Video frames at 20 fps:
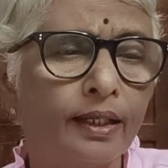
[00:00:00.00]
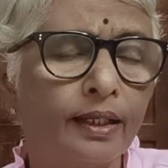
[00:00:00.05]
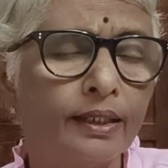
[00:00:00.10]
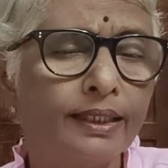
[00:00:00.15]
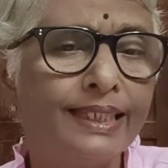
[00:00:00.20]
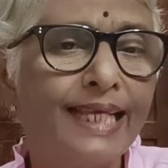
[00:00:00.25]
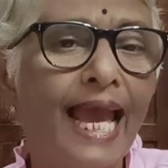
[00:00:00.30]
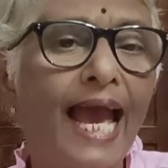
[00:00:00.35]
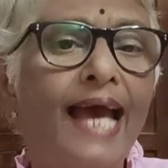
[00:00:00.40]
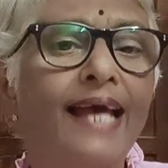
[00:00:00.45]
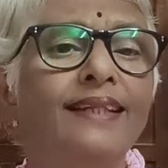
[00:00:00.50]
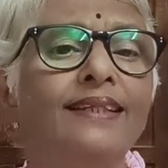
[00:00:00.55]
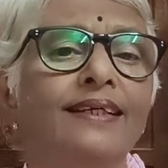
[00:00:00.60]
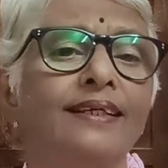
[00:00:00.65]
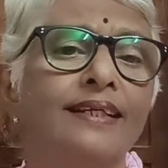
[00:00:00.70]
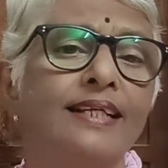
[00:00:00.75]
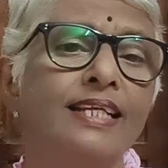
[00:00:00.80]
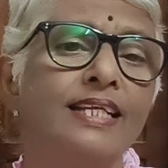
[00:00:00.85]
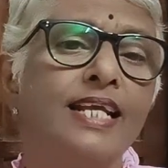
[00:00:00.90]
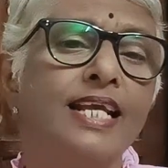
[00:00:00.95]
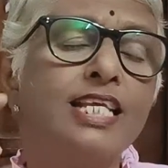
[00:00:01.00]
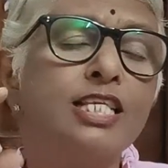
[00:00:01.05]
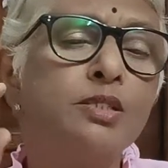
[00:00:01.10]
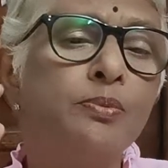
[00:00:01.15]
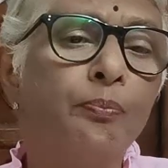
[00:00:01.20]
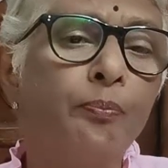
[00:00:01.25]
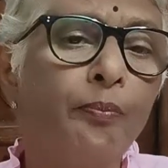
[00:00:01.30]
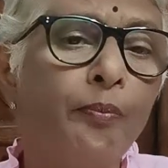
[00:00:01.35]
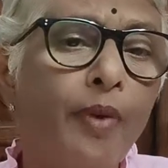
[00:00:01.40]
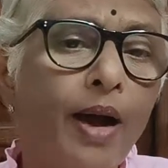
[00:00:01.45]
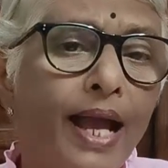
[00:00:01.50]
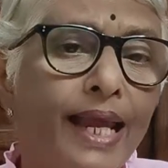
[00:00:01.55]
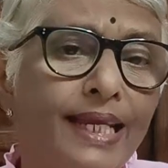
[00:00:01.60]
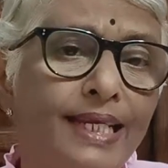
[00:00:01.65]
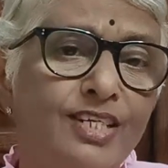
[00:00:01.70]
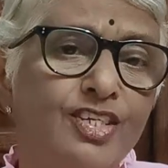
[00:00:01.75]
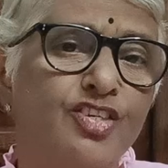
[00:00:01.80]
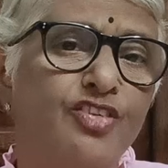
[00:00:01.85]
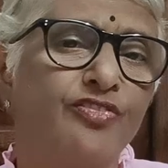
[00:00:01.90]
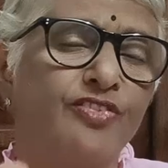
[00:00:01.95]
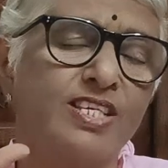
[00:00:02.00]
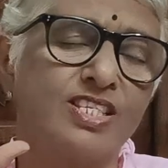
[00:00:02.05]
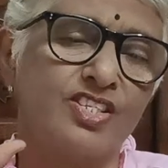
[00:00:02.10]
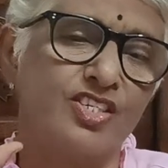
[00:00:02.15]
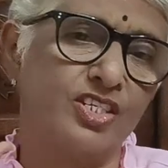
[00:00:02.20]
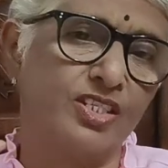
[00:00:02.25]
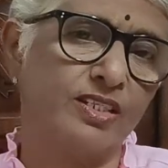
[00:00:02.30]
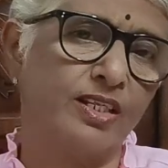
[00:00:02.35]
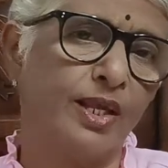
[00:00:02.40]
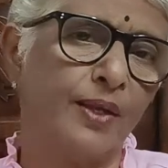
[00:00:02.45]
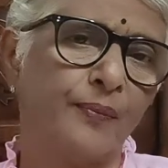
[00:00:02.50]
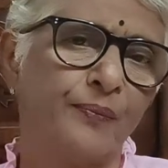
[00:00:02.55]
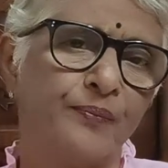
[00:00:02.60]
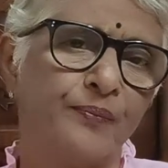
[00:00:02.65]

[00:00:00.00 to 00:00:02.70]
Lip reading: gather in his mind? First thing,